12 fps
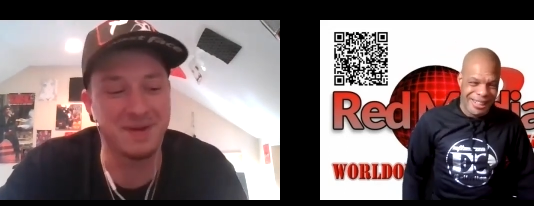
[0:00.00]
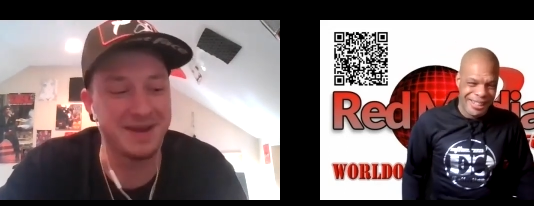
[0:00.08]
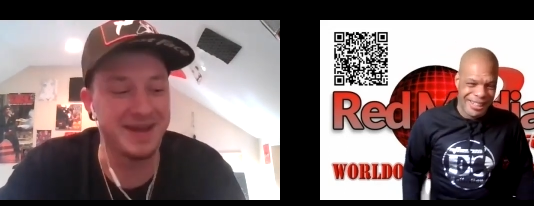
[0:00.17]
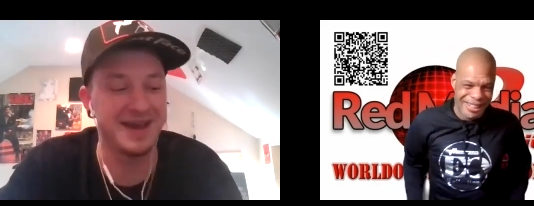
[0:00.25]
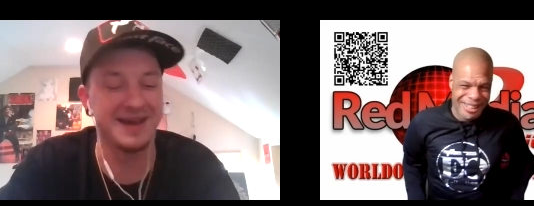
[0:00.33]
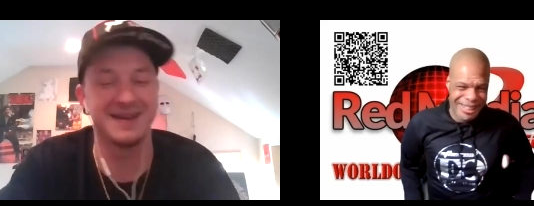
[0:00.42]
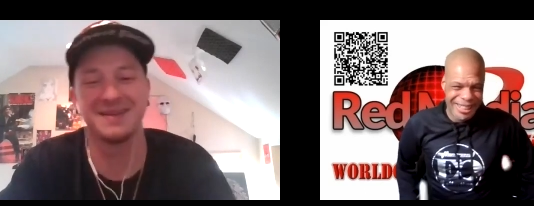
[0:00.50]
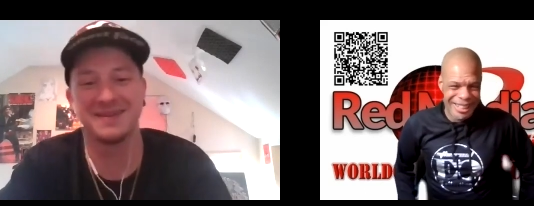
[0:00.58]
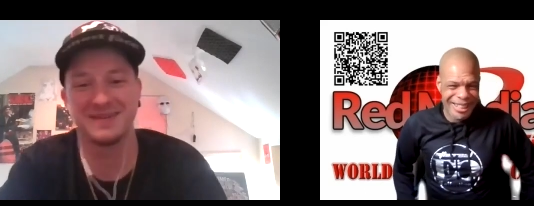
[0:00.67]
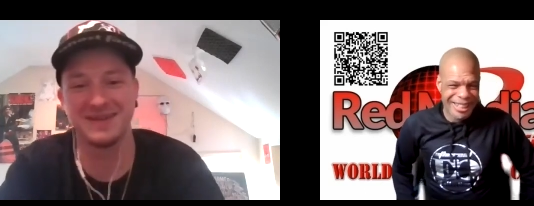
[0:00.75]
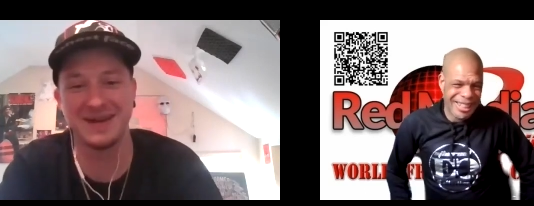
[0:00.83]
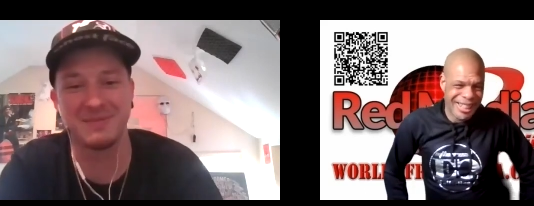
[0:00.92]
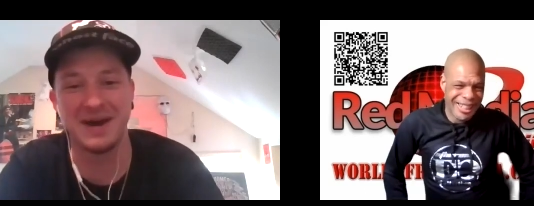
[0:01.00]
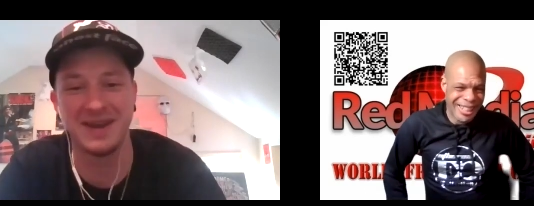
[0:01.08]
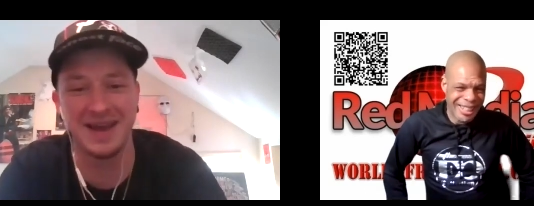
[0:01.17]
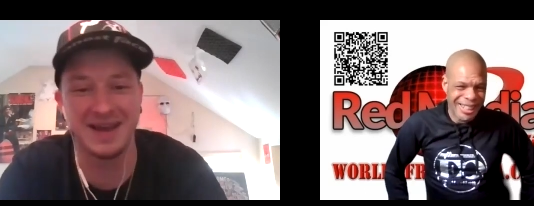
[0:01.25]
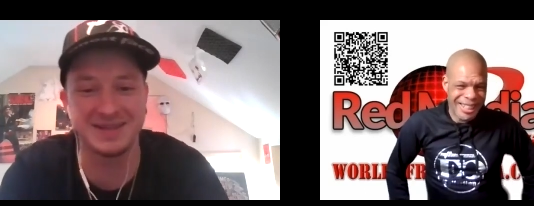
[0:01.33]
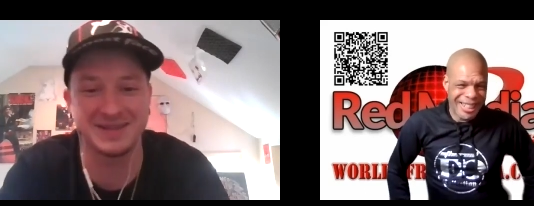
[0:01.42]
Speaker 1: my dad yeah, my
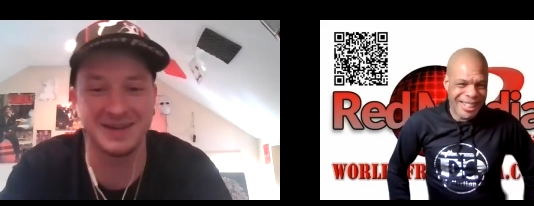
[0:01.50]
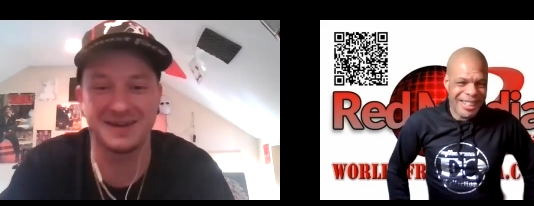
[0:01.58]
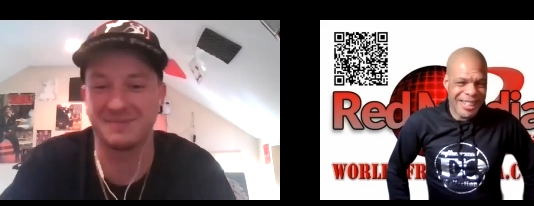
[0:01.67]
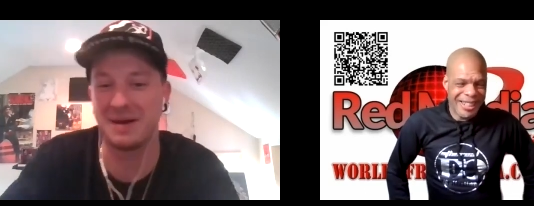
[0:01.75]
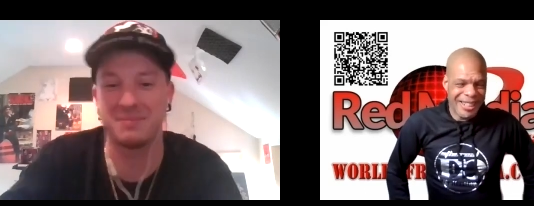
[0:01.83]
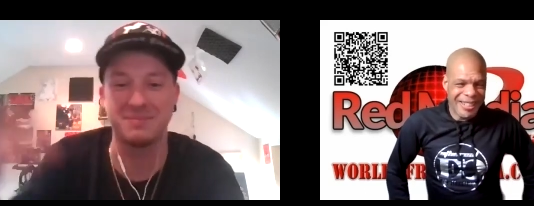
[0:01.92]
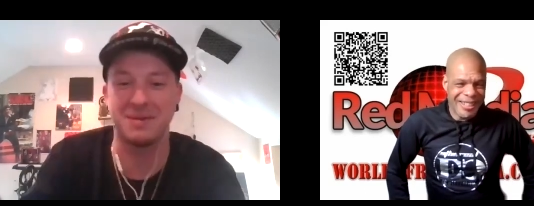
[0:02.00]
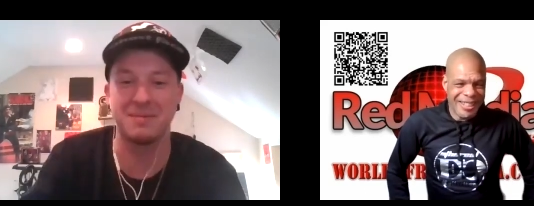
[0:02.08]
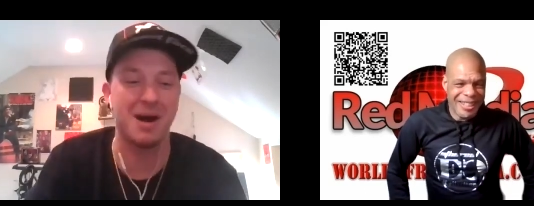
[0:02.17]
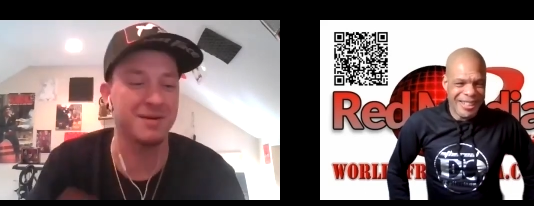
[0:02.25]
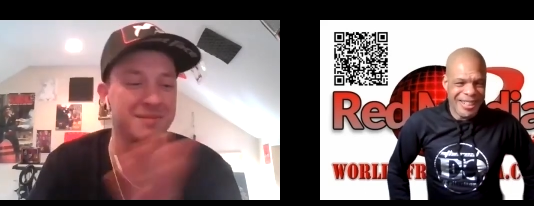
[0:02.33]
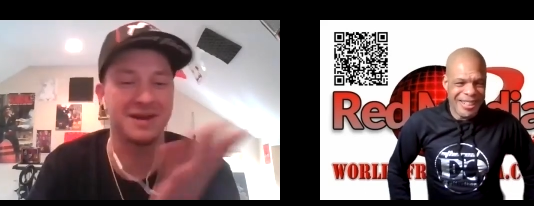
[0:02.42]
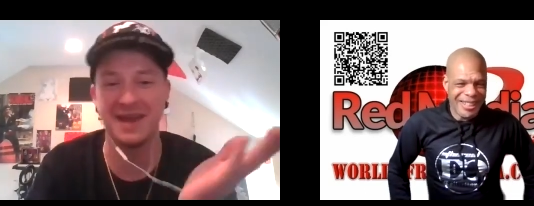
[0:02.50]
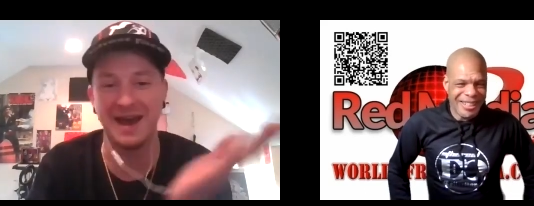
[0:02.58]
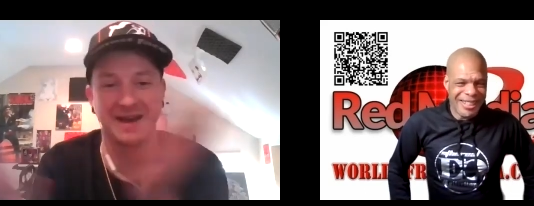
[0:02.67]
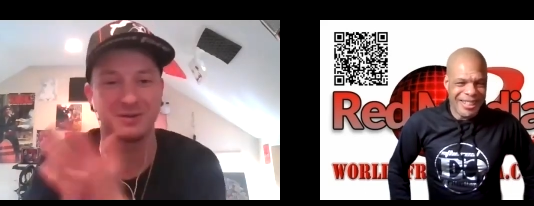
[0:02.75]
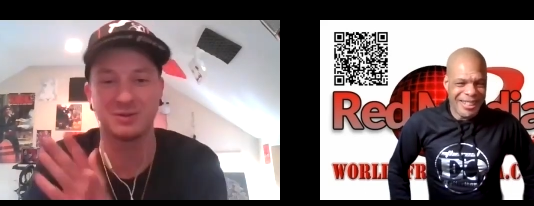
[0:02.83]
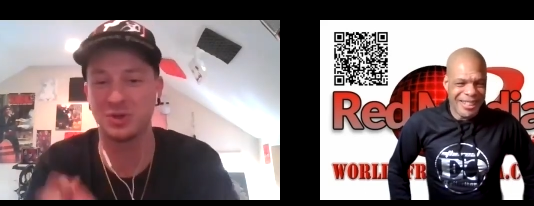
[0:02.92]
dad's uh, my my mom and my
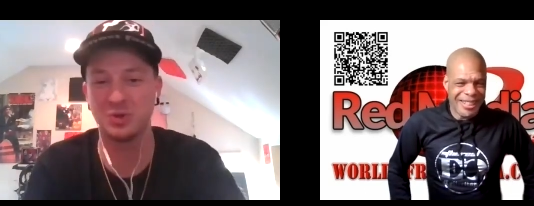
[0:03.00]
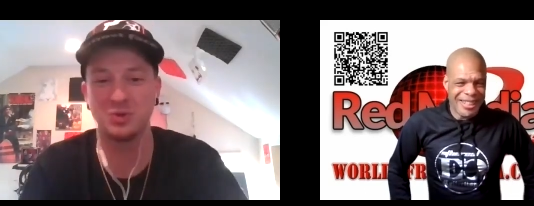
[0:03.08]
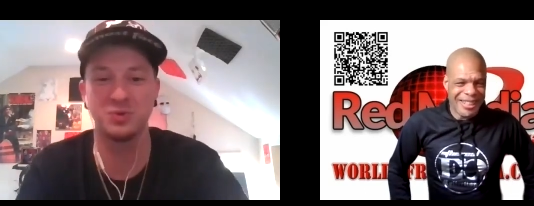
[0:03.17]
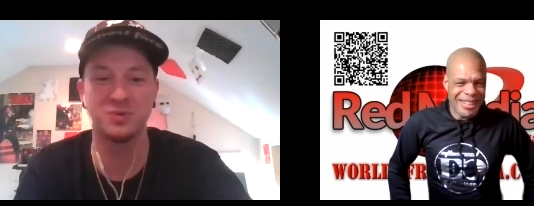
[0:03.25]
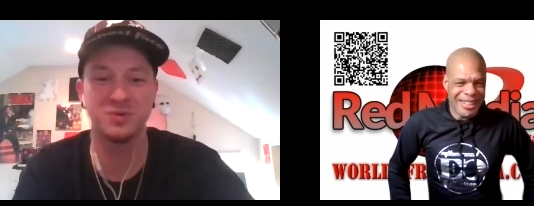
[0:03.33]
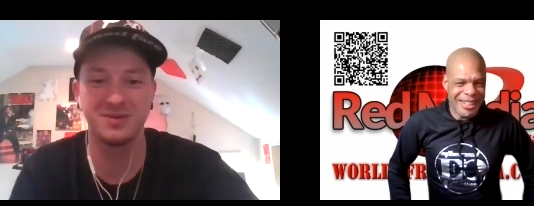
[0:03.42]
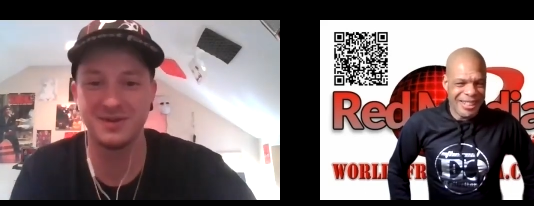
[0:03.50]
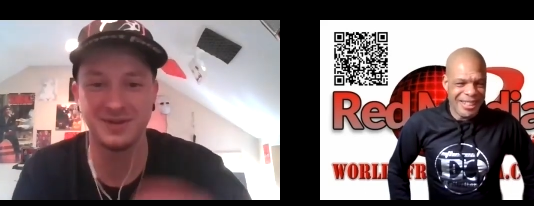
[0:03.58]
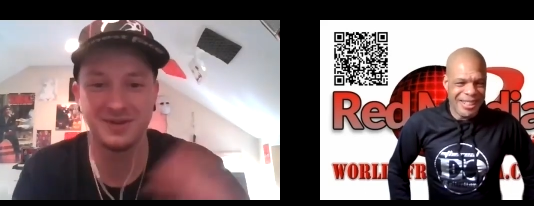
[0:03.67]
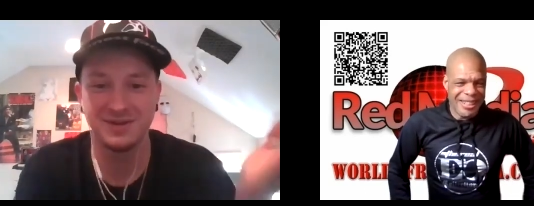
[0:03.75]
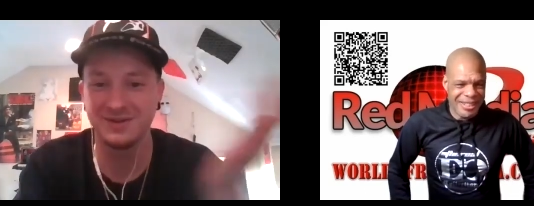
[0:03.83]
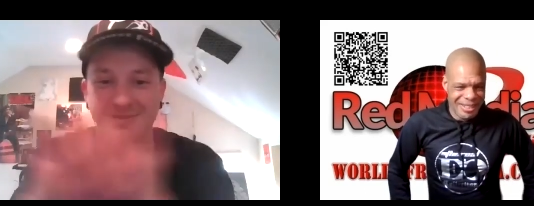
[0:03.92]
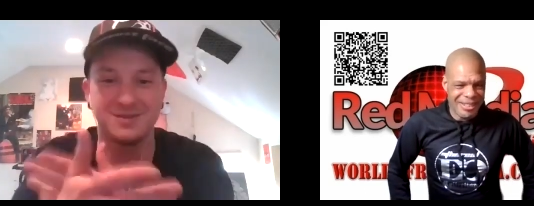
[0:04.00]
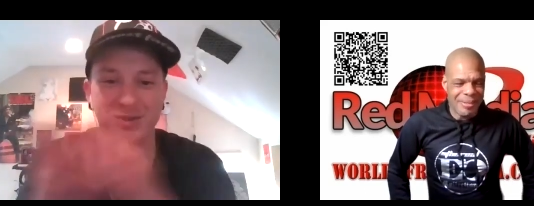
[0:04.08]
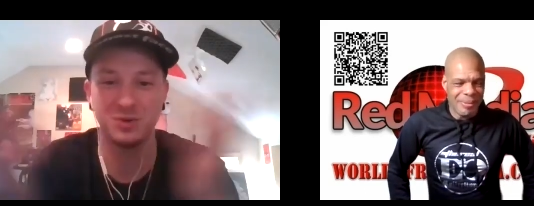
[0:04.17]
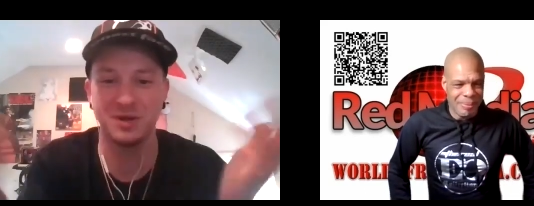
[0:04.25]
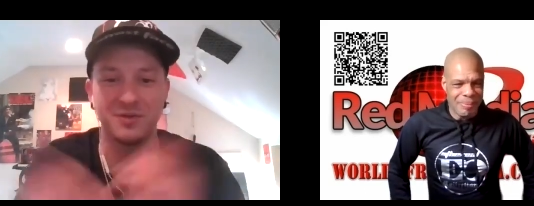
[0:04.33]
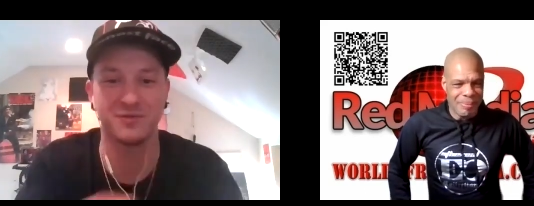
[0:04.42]
dad are two
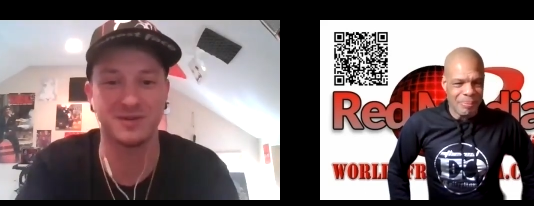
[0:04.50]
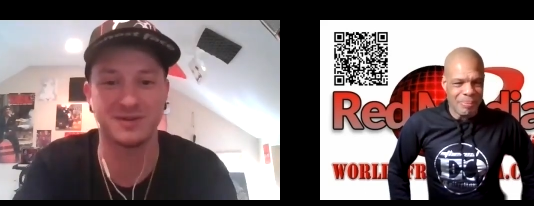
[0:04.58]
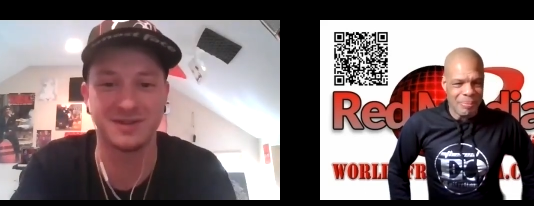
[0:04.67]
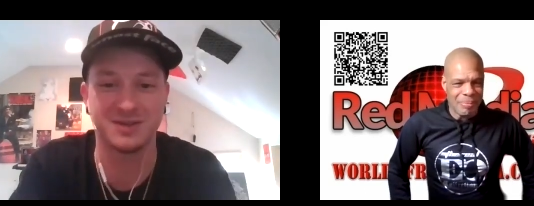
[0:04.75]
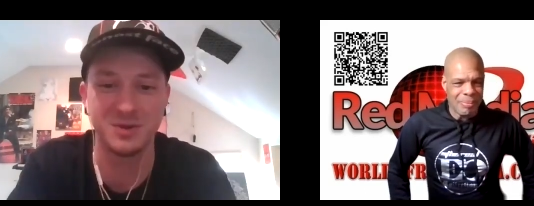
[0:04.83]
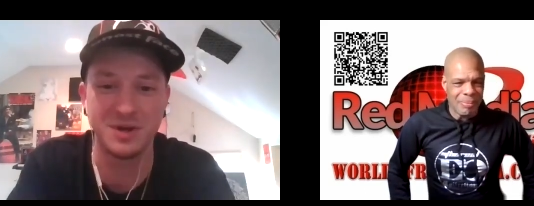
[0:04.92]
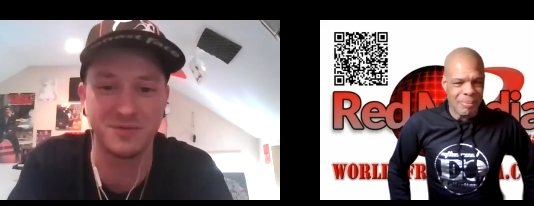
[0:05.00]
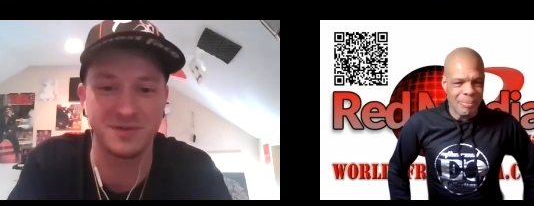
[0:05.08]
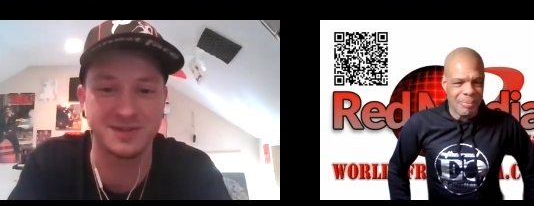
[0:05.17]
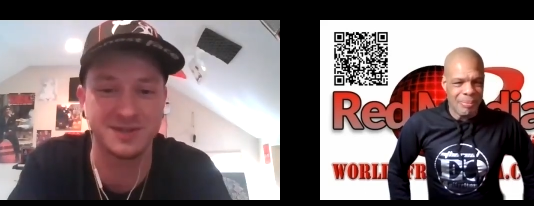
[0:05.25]
two different two different